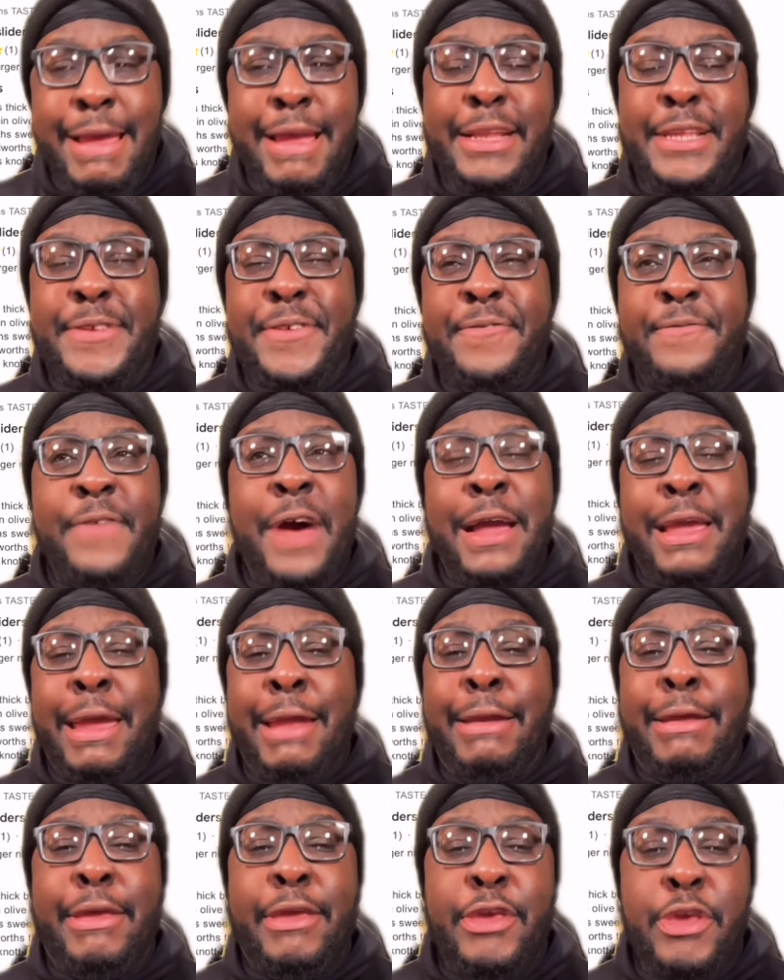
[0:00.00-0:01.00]
It's
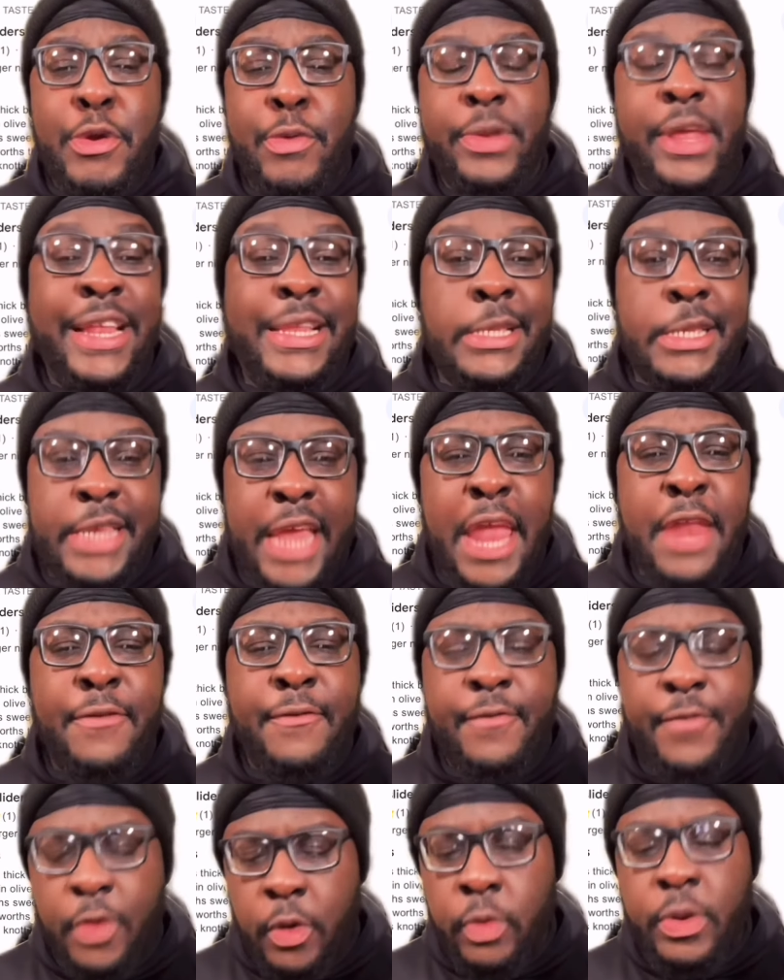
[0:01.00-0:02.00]
fucking cute. It's date
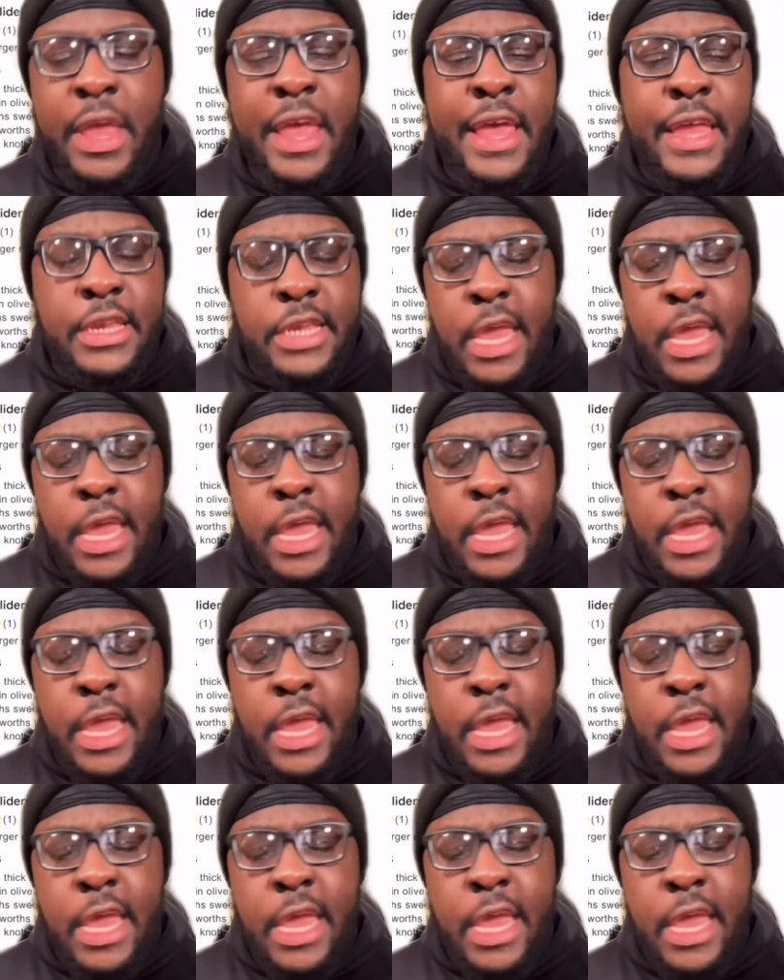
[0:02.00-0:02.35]
food.